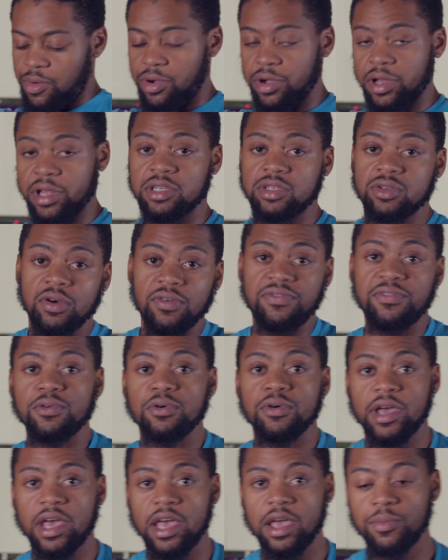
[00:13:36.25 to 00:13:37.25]
we're gonna get into a
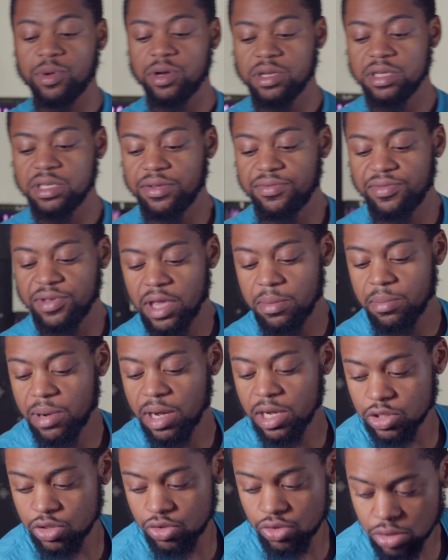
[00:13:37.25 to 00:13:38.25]
full game with the DV8
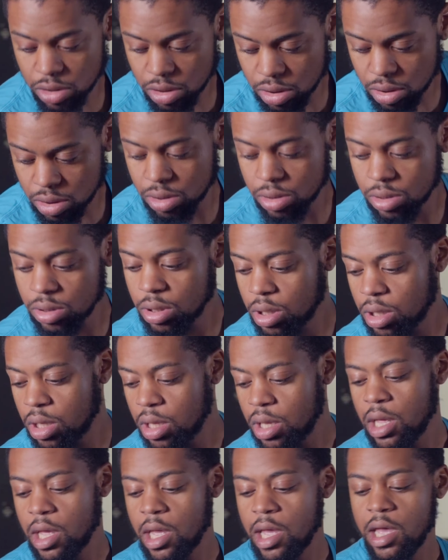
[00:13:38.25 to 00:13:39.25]
Mantra
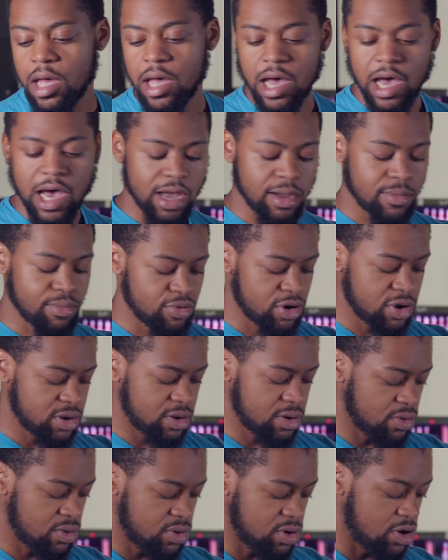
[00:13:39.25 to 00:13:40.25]
hybrid,
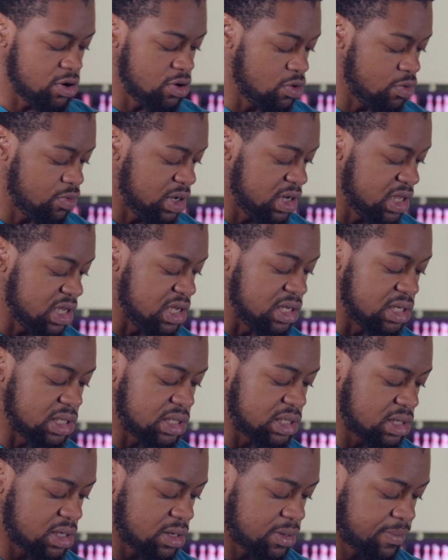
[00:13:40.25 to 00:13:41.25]
their new release.